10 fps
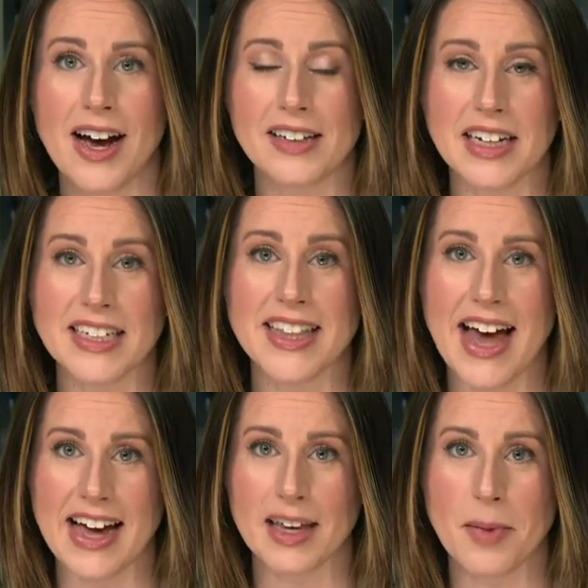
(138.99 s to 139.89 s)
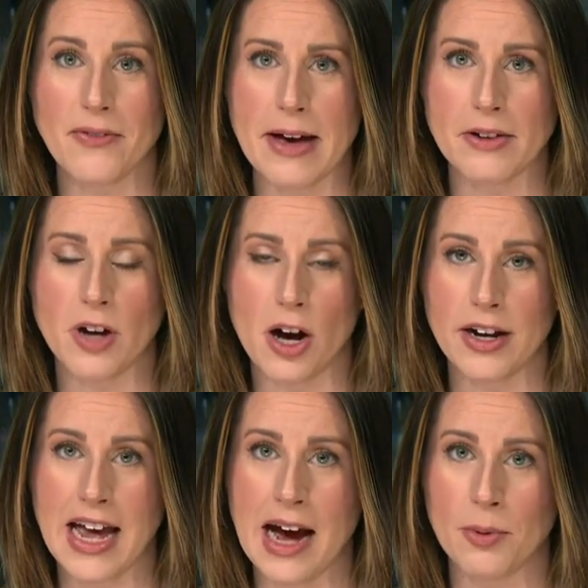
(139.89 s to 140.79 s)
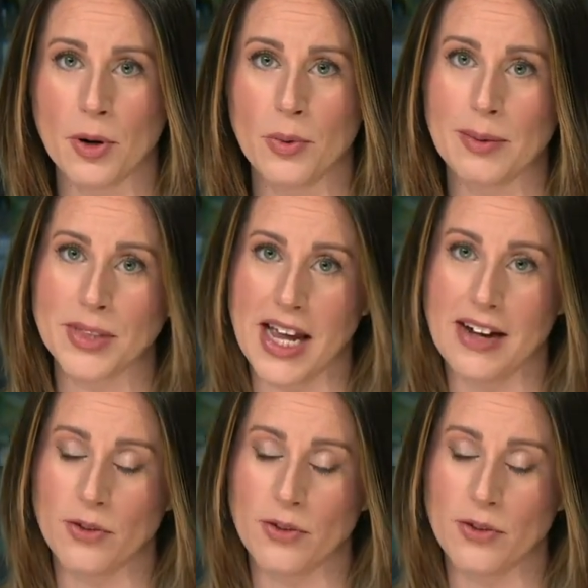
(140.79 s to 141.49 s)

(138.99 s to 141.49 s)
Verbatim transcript: A link to that can be found on our website.